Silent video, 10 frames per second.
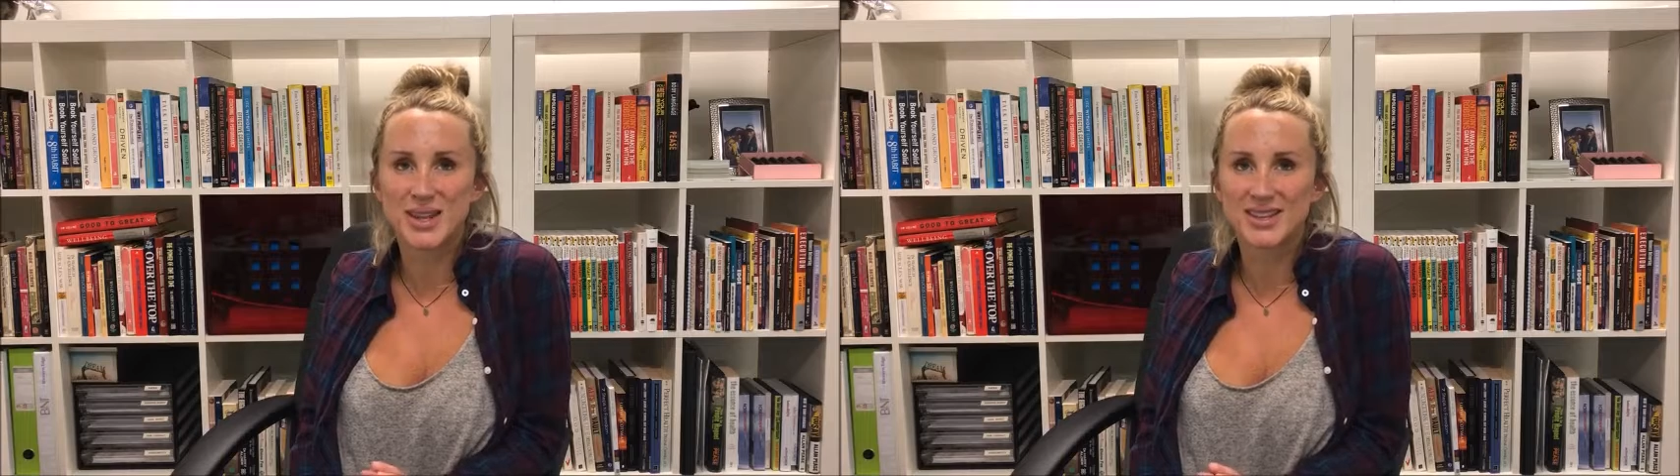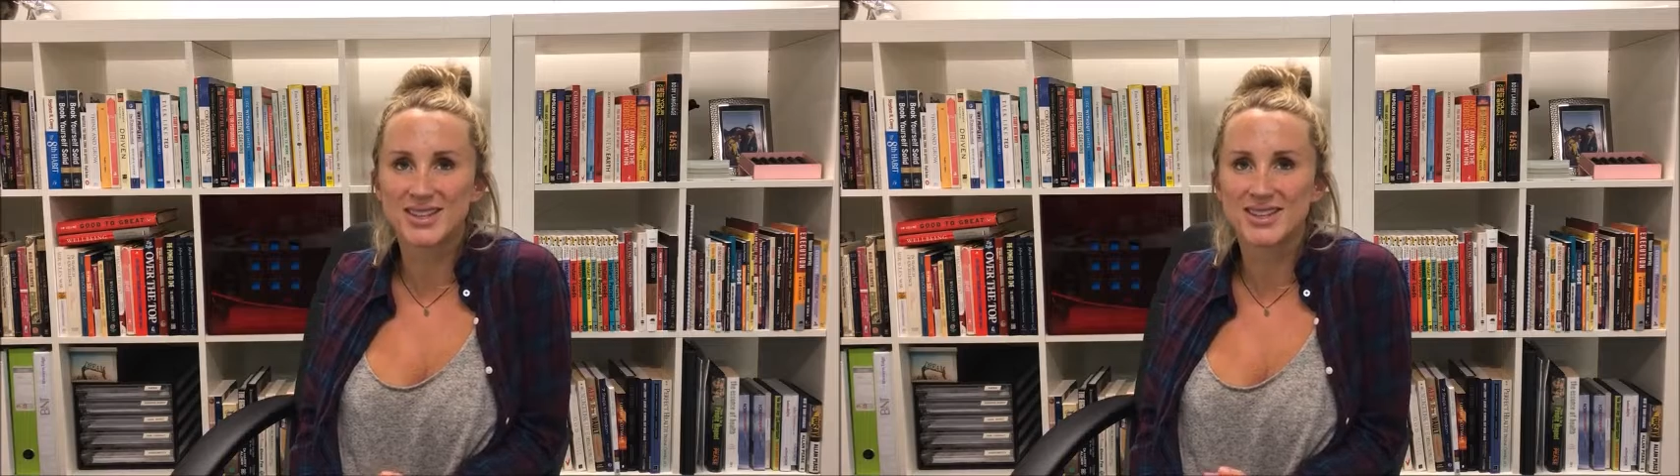
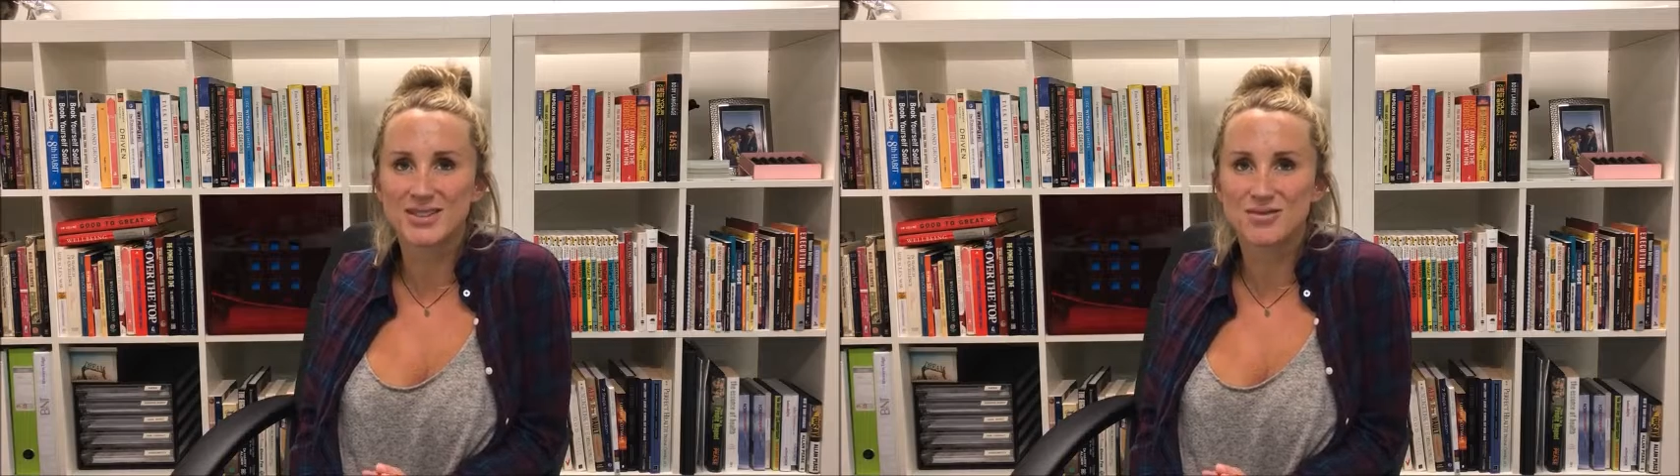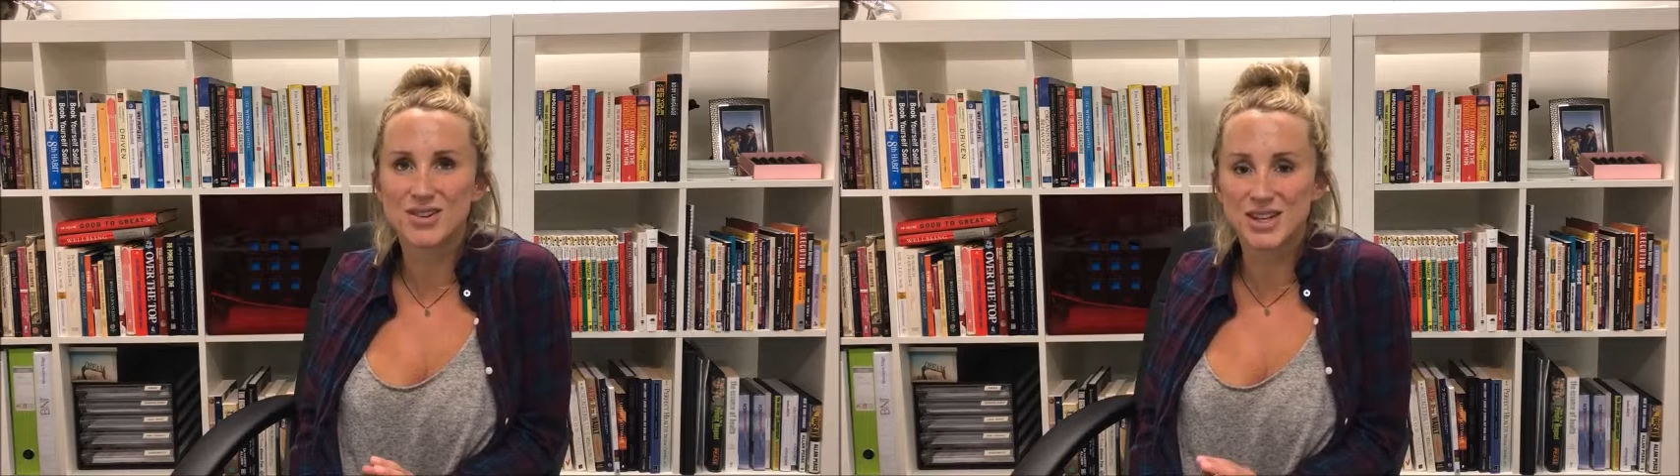been
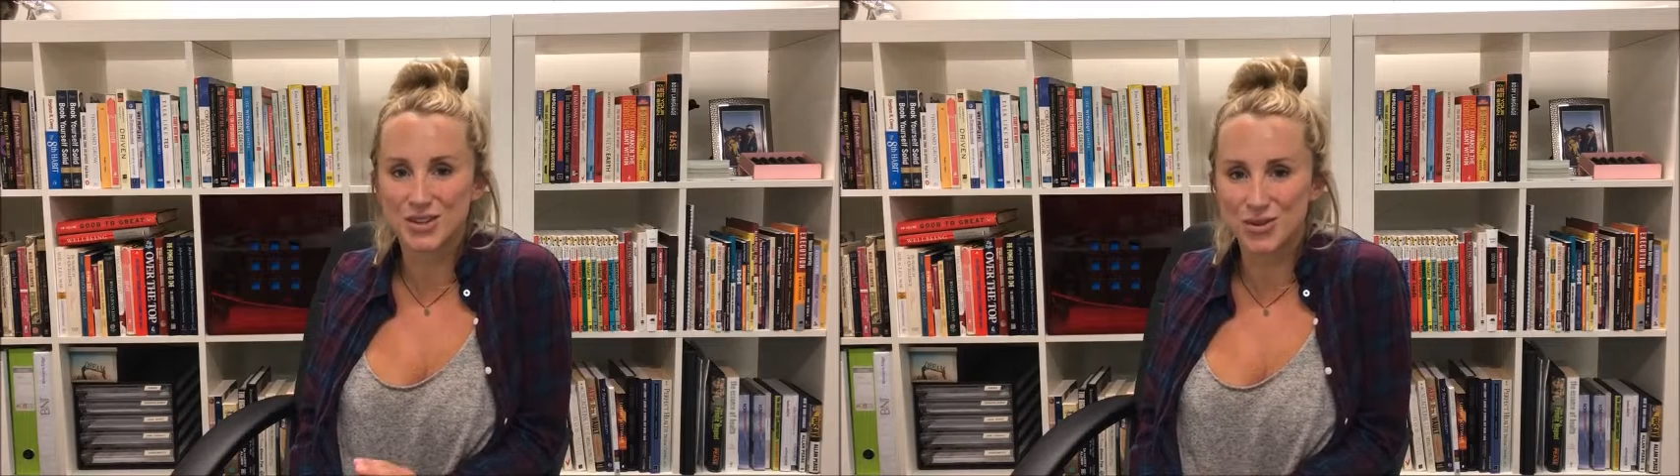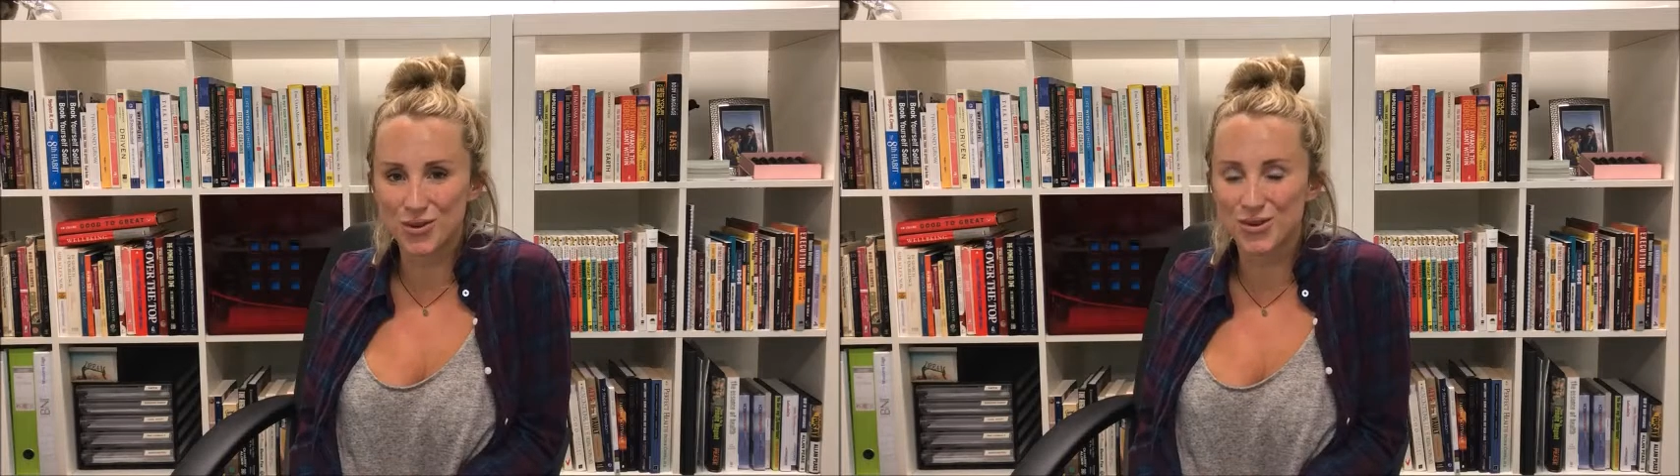
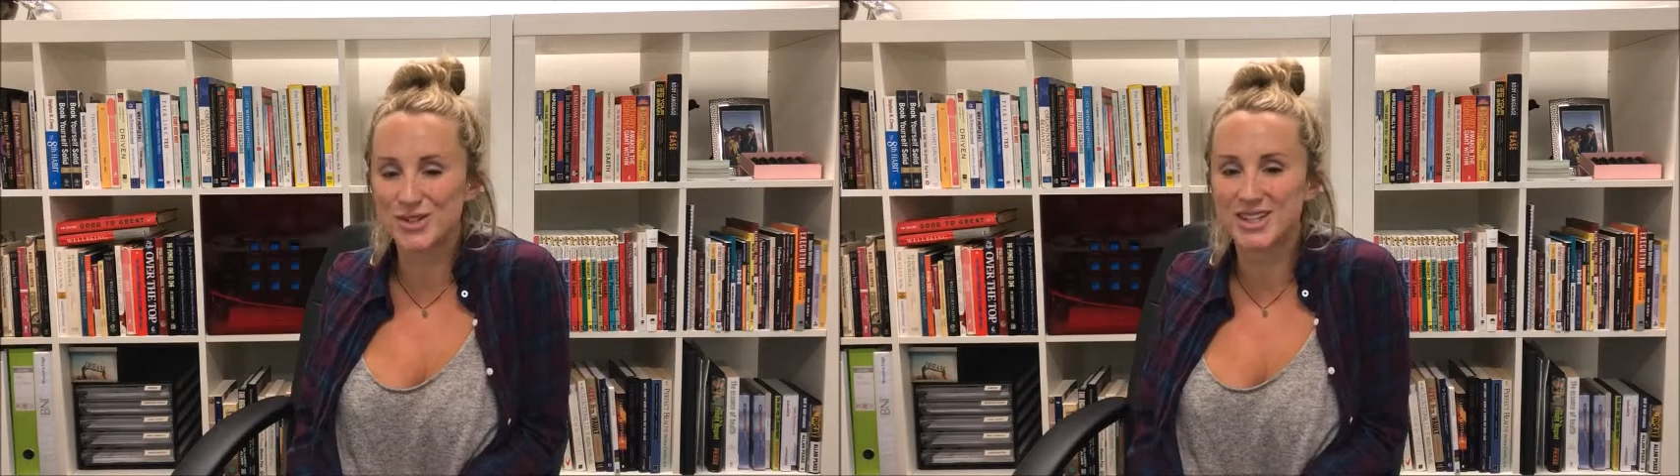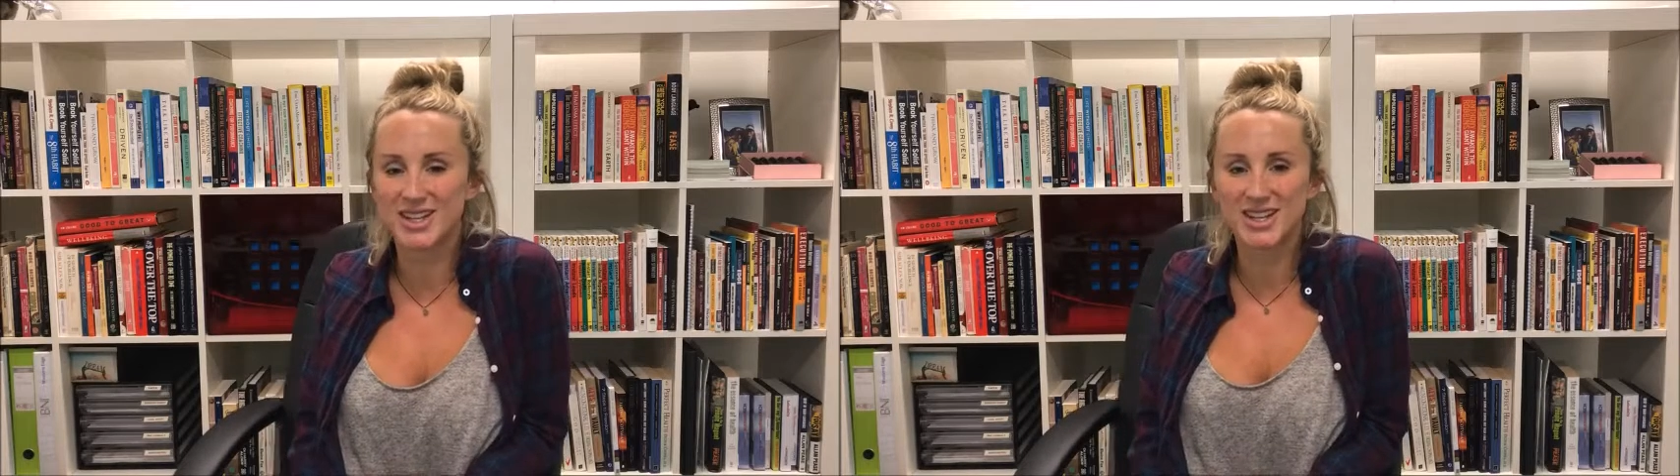
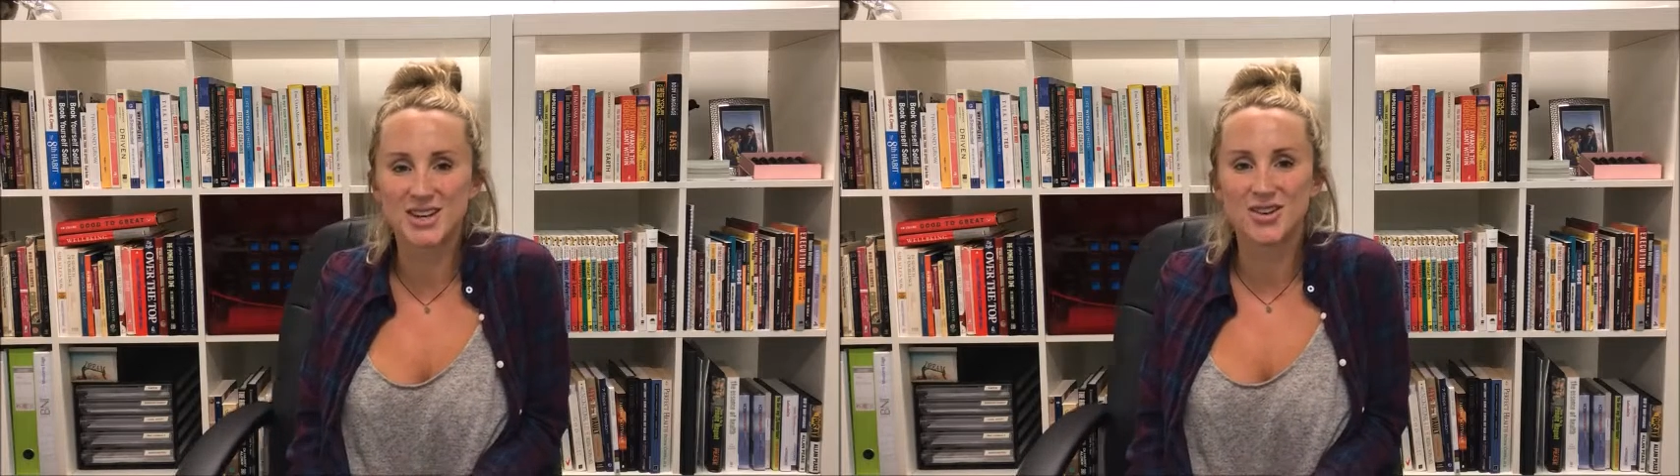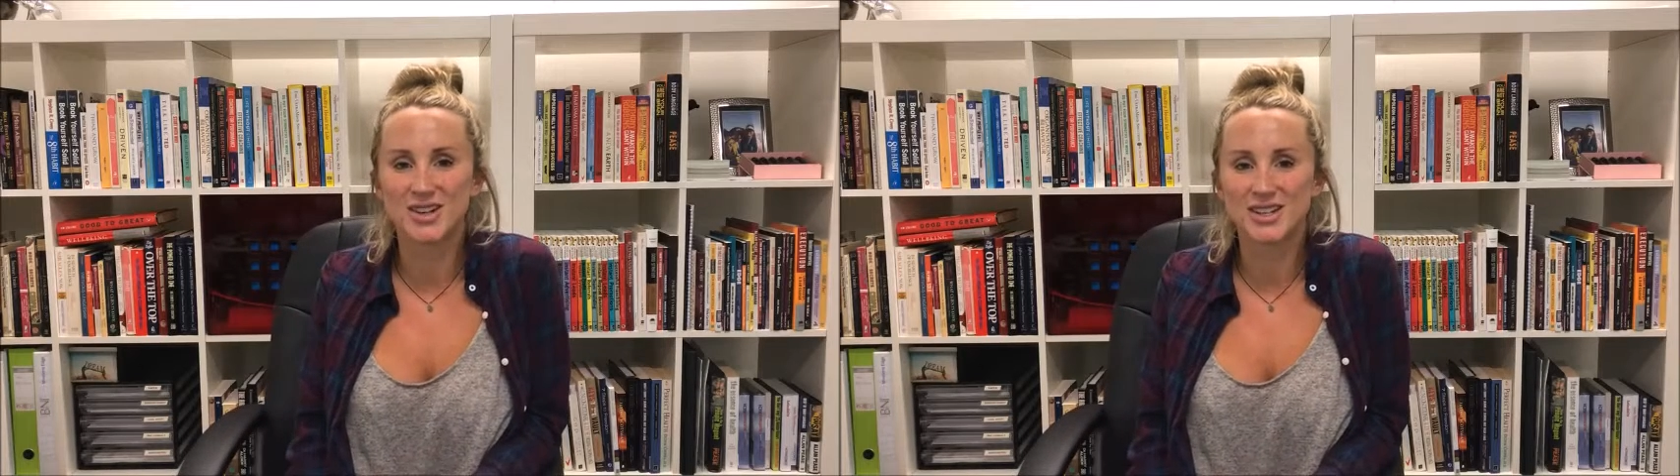reassured in the
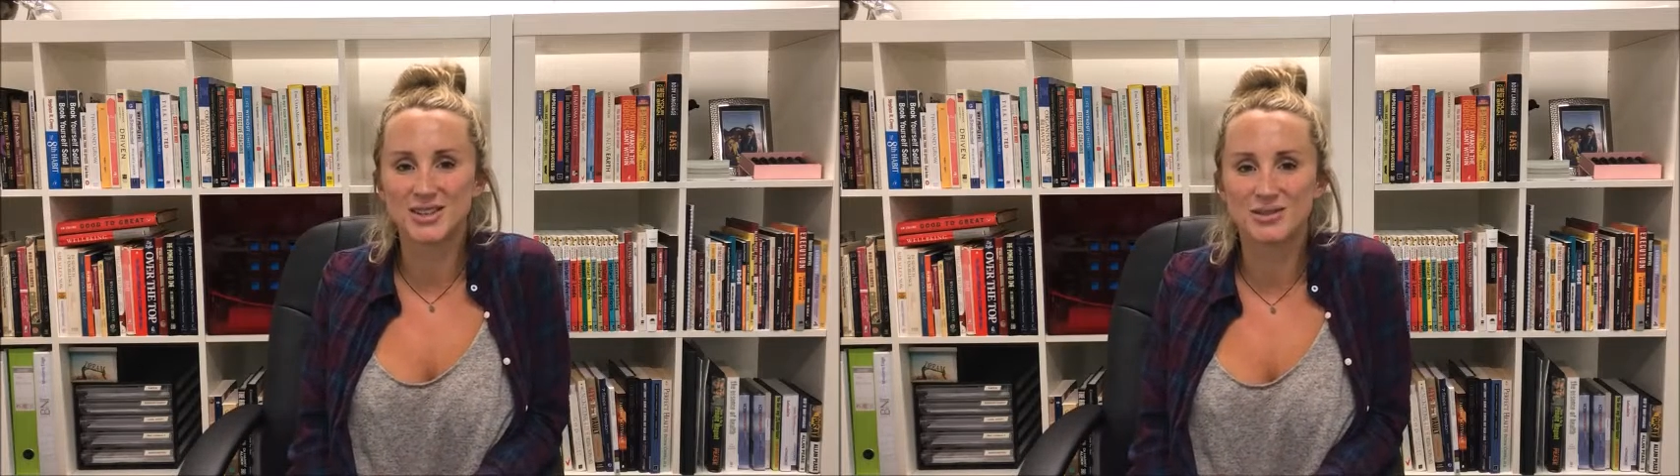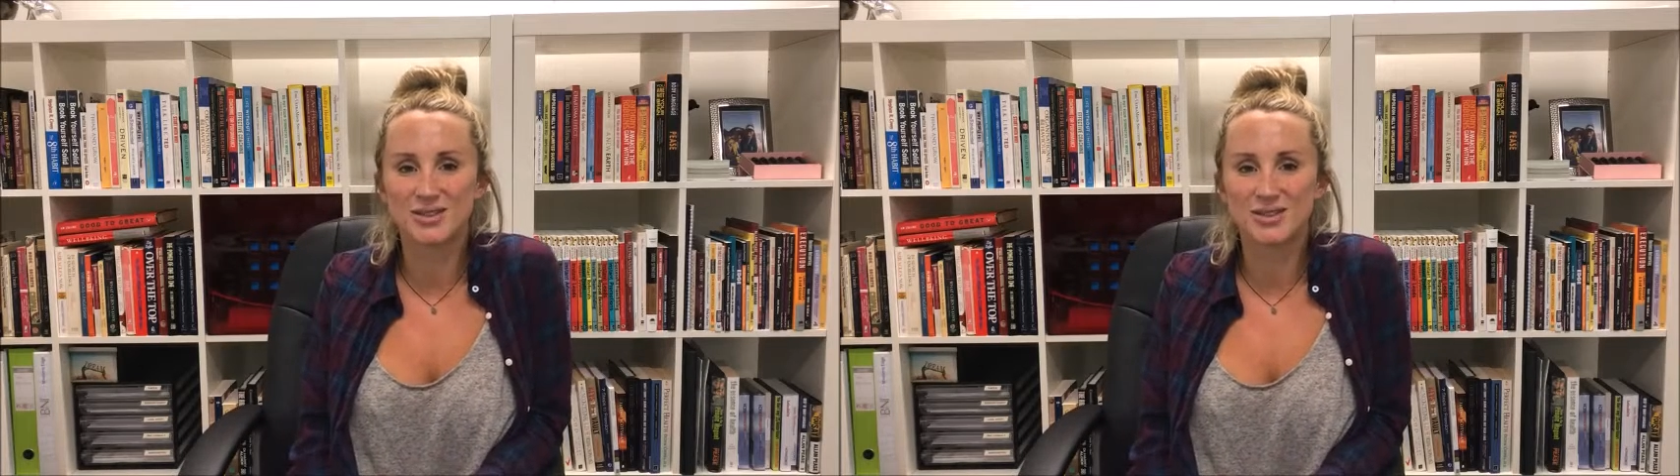knowledge